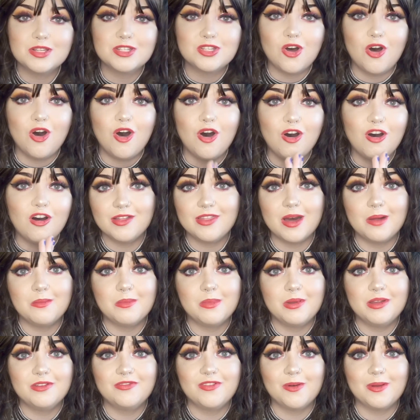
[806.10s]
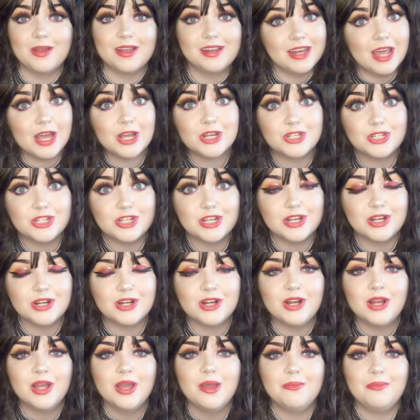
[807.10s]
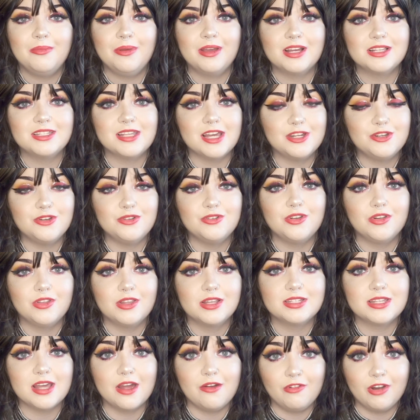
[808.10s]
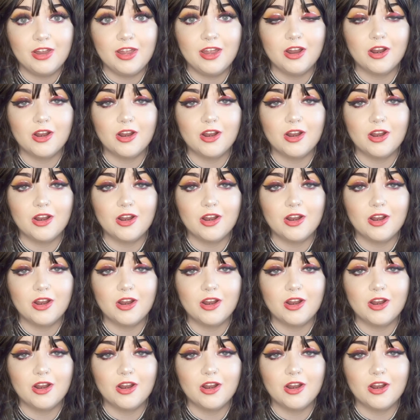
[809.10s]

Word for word: haul. I'm going to be filming next year because I do do this every year.